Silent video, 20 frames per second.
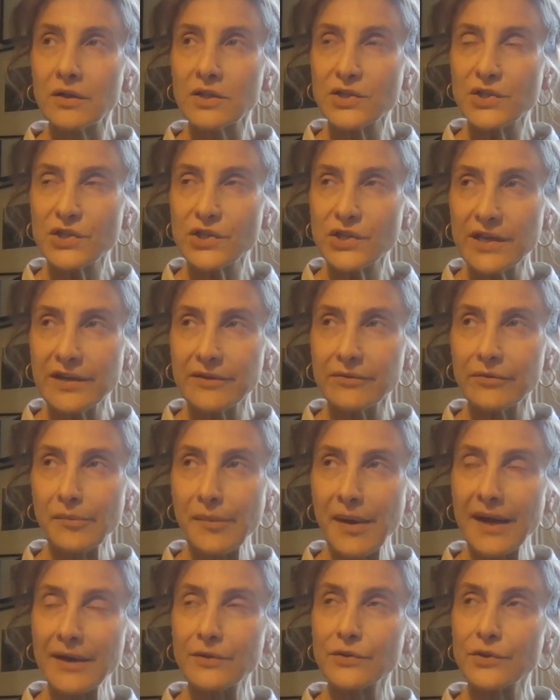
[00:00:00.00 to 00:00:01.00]
sheer
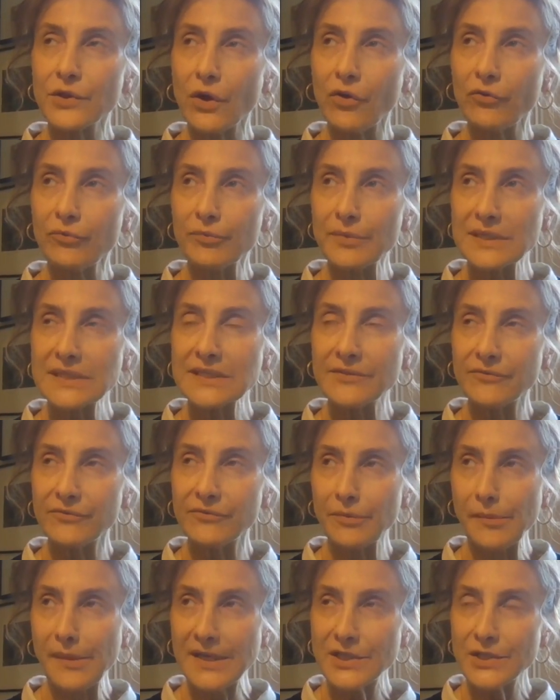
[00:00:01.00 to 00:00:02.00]
amount of
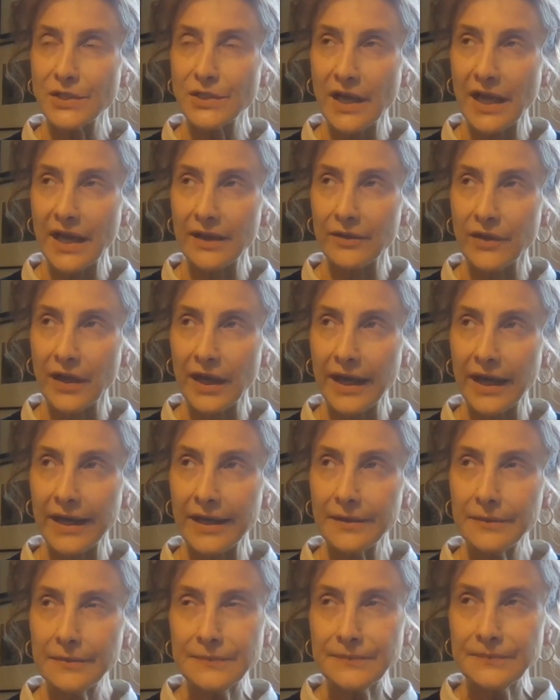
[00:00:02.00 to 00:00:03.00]
misinformation out
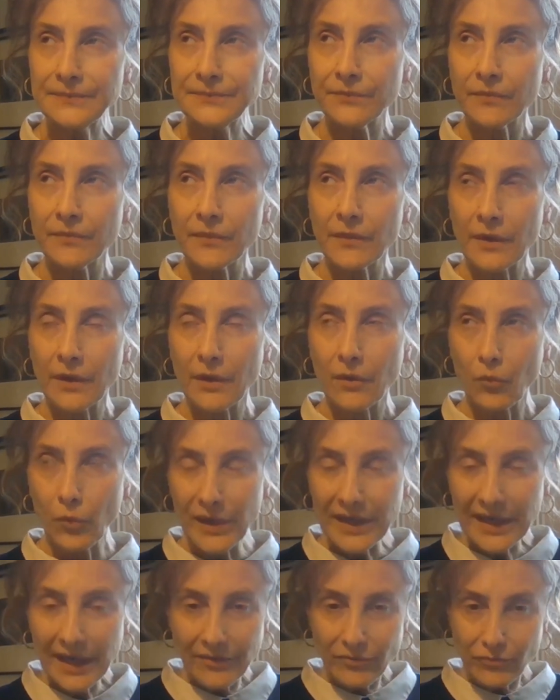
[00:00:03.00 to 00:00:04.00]
there,
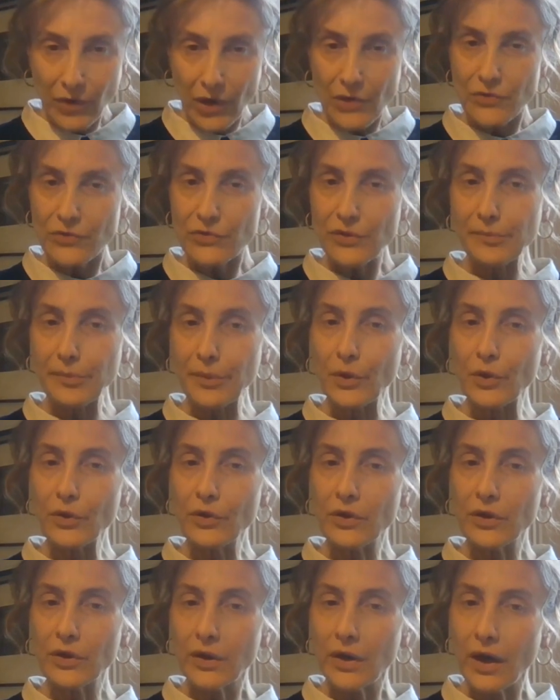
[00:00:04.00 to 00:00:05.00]
when I wrote the
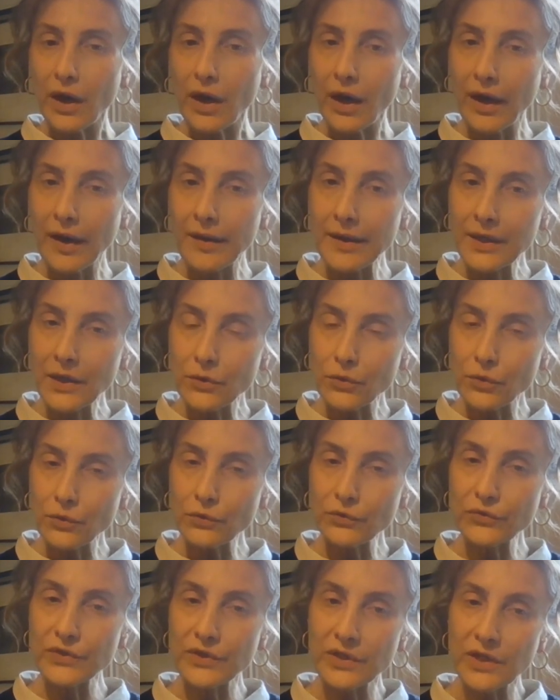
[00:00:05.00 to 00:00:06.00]
book, I
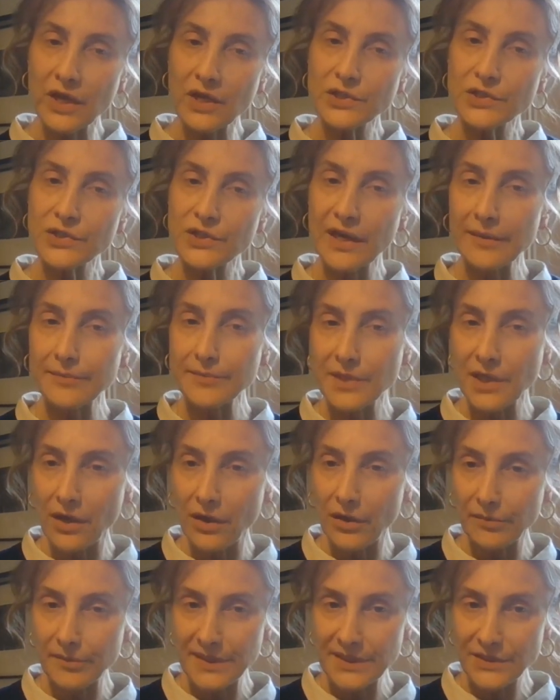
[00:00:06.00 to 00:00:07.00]
called the last chapter
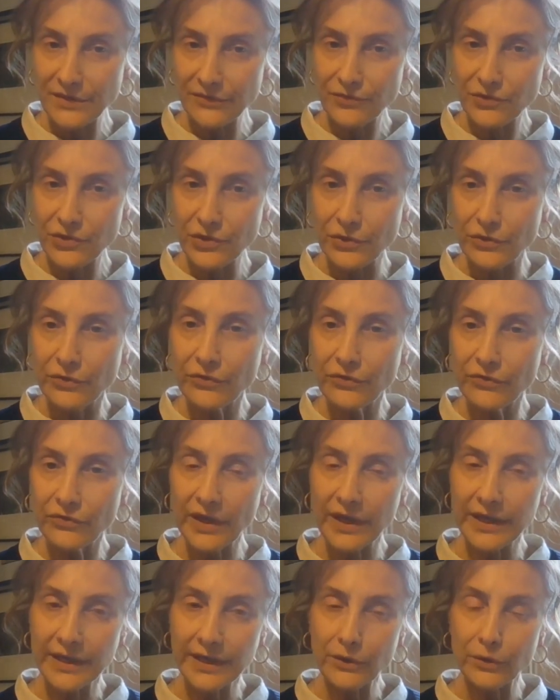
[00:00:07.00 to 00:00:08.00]
Armies of Truth,
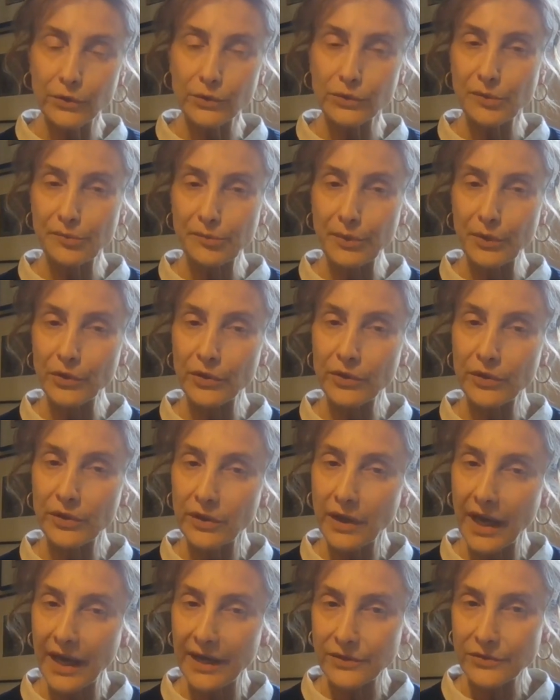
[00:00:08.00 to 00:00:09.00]
and I called the book
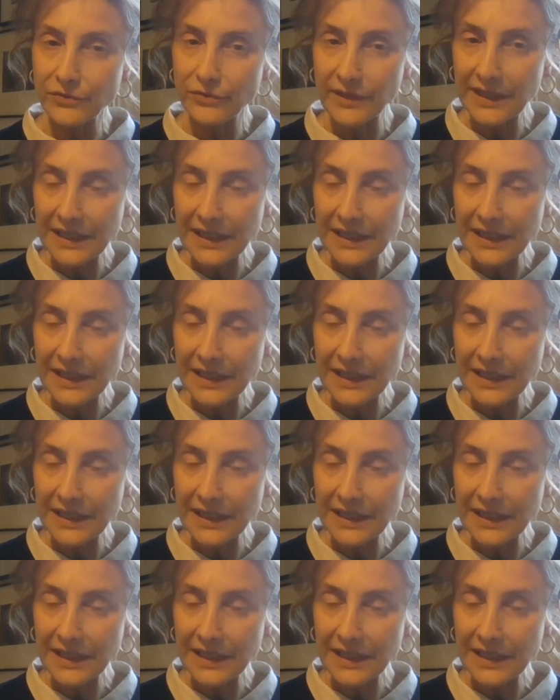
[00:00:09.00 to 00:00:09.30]
How to